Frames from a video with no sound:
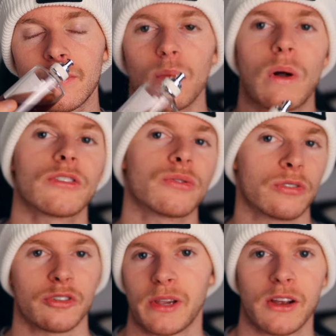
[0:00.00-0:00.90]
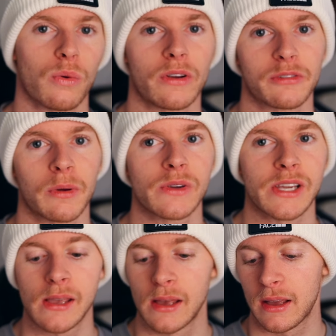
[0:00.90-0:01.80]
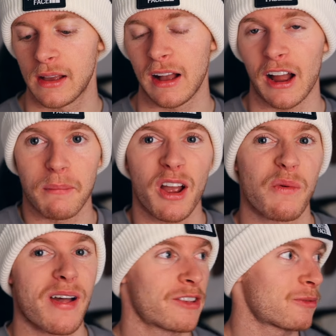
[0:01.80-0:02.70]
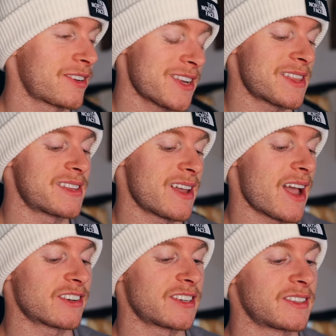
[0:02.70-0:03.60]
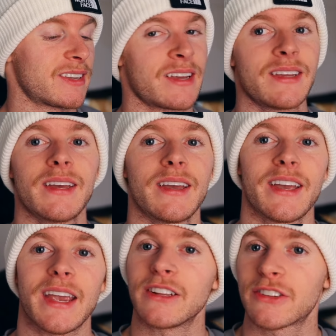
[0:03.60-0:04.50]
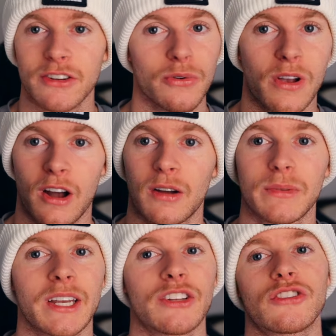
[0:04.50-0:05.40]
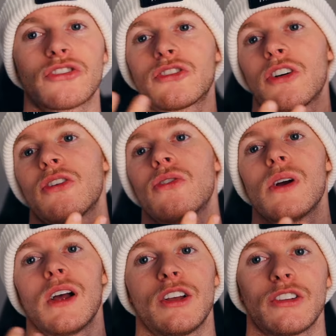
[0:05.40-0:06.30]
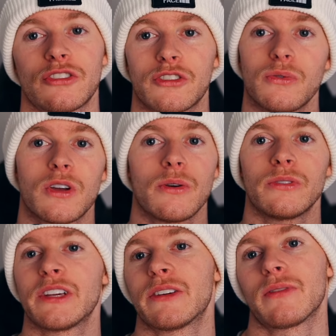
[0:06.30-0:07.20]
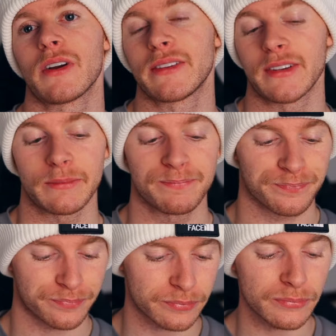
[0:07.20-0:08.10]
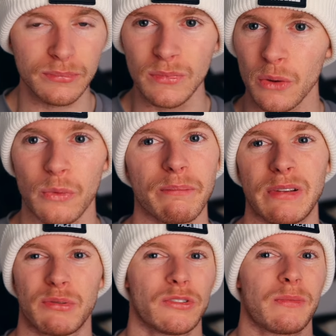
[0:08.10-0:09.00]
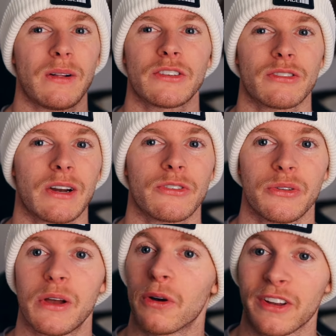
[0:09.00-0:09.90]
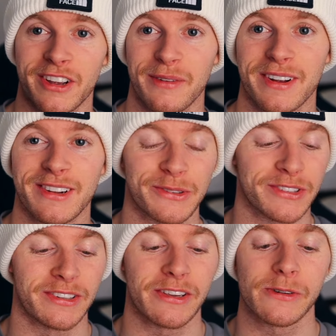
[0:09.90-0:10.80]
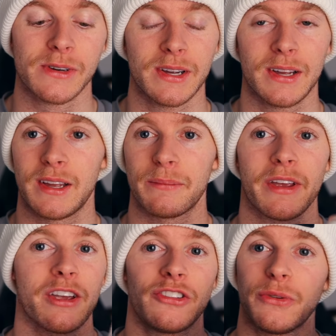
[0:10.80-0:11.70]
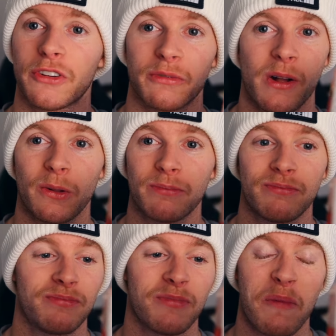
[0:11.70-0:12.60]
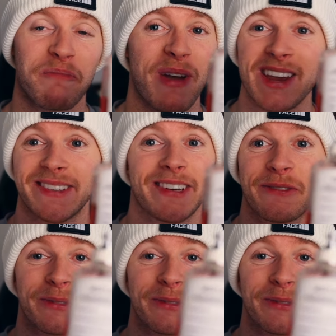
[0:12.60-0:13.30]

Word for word: whilst also being quite smoky. I might wear this in my scent of the day actually today. It's so calming, it's so, so cozy and inviting. When people smell this around you, they want to come in closer to you because you just smell amazing